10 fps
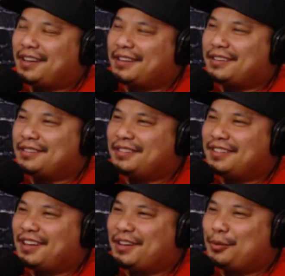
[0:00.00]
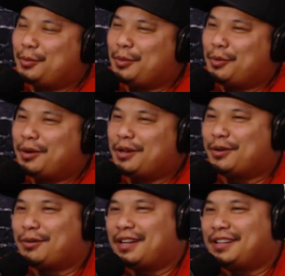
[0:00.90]
And I know people want to
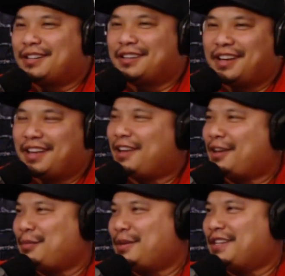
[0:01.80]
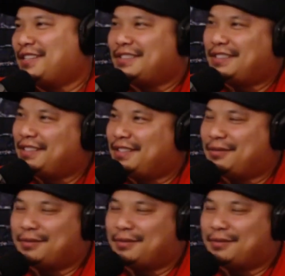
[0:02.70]
grade like an A, B, C.